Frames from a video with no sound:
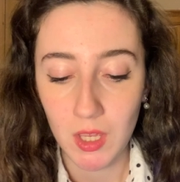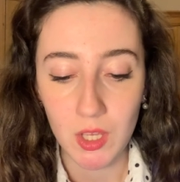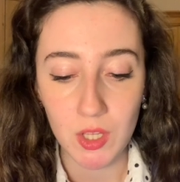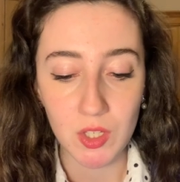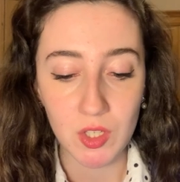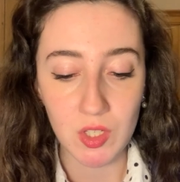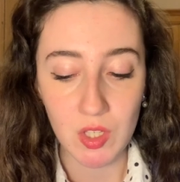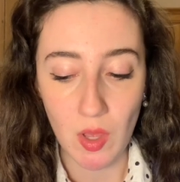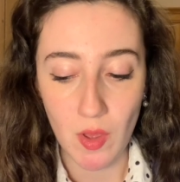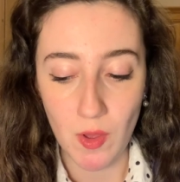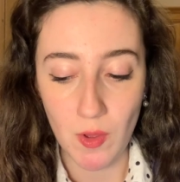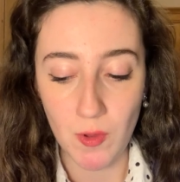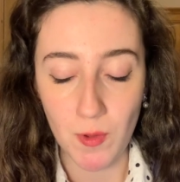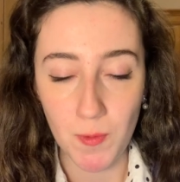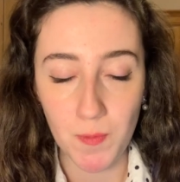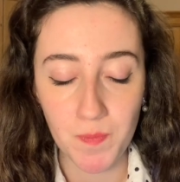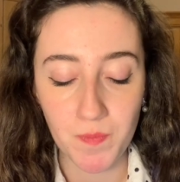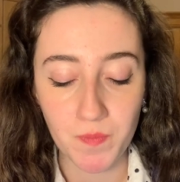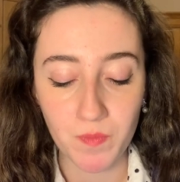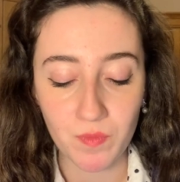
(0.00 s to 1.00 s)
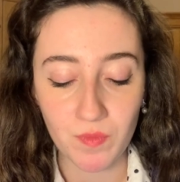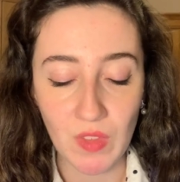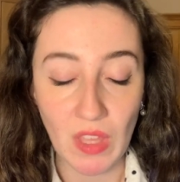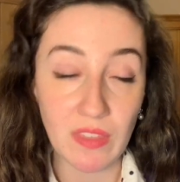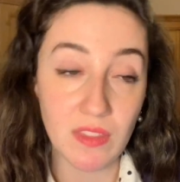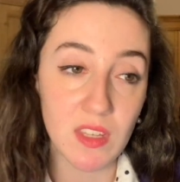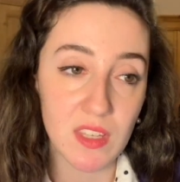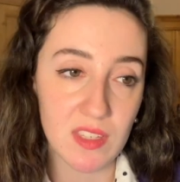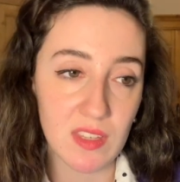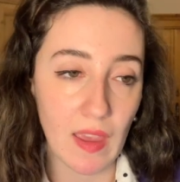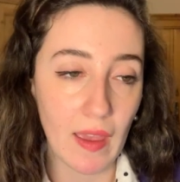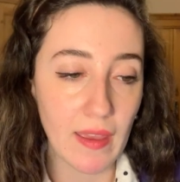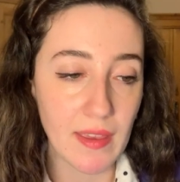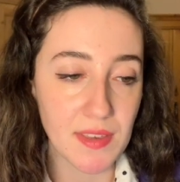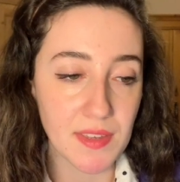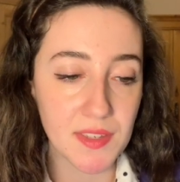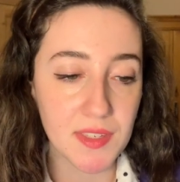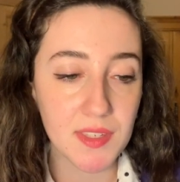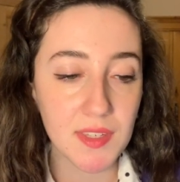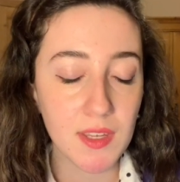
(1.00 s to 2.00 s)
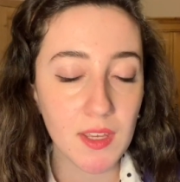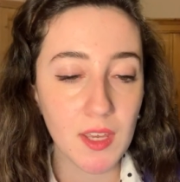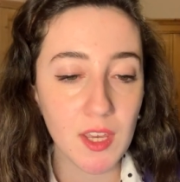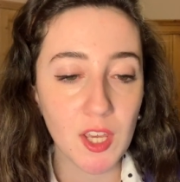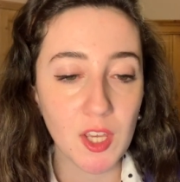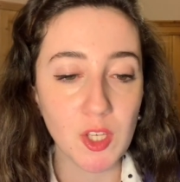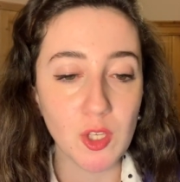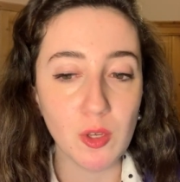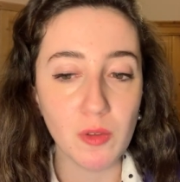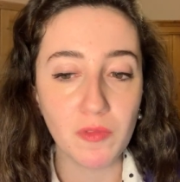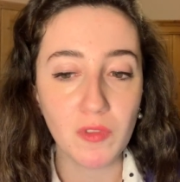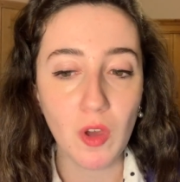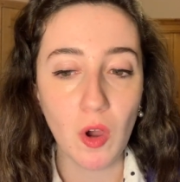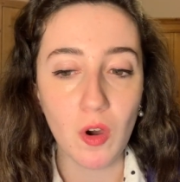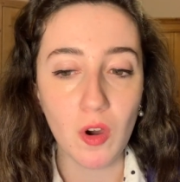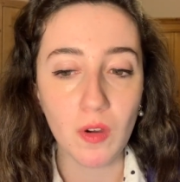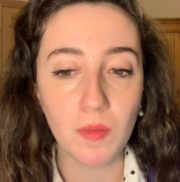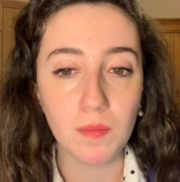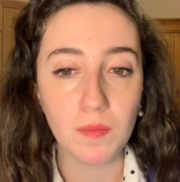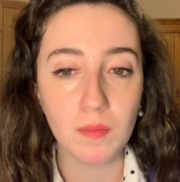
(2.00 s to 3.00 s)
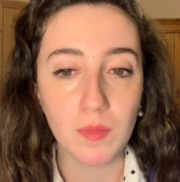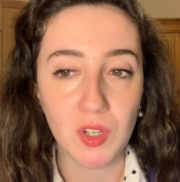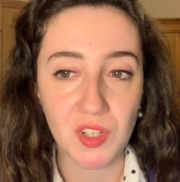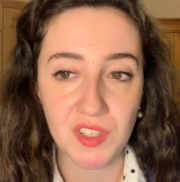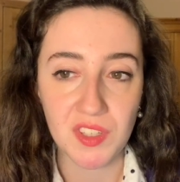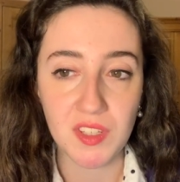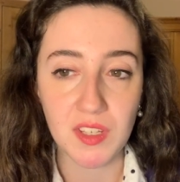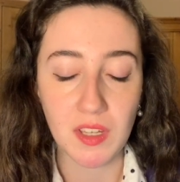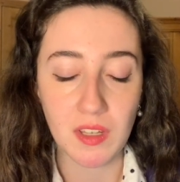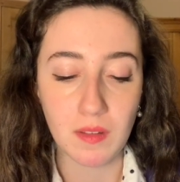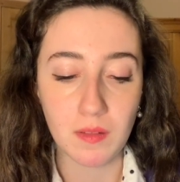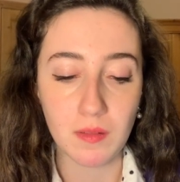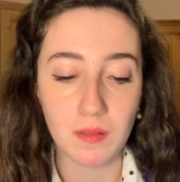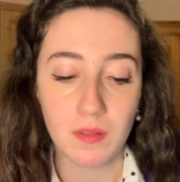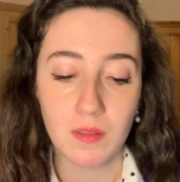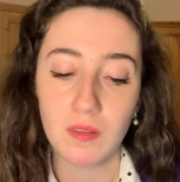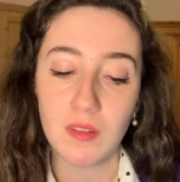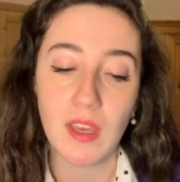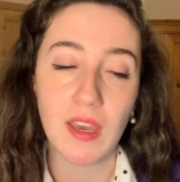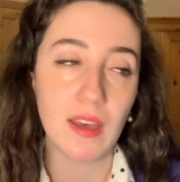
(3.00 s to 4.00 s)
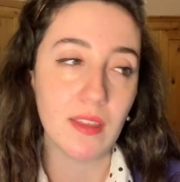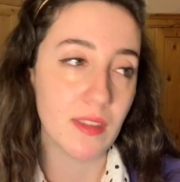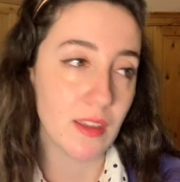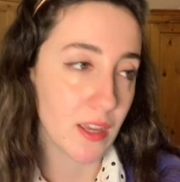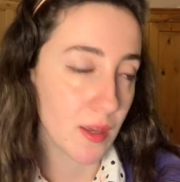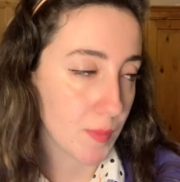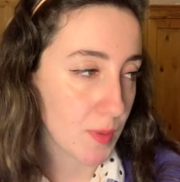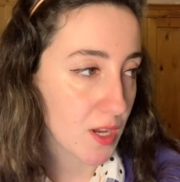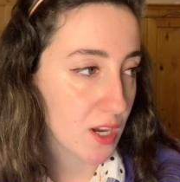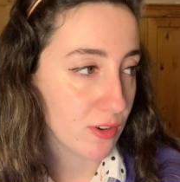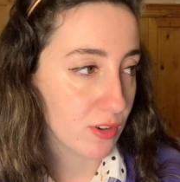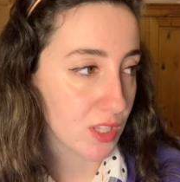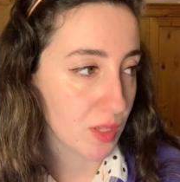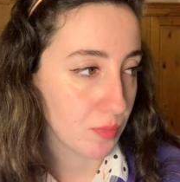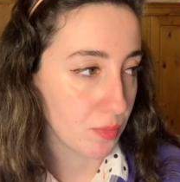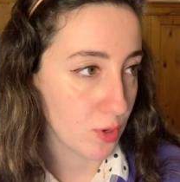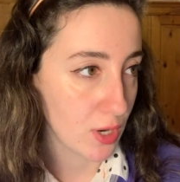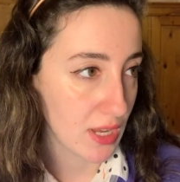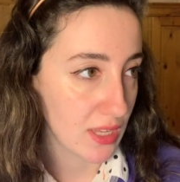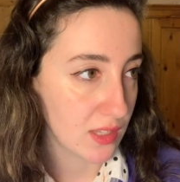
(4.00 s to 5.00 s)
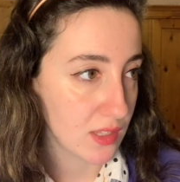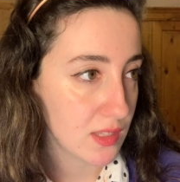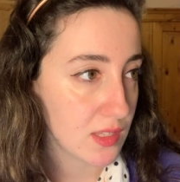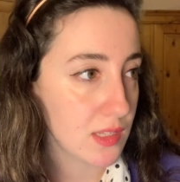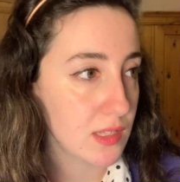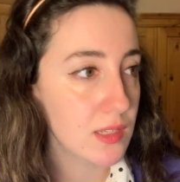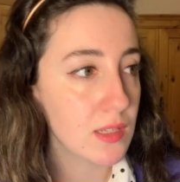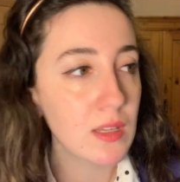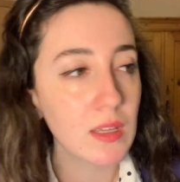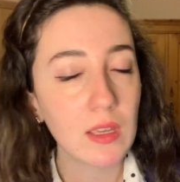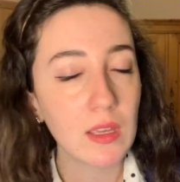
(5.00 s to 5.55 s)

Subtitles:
So in this case, you've got Måneskin. Yeah, they appear at the Brits.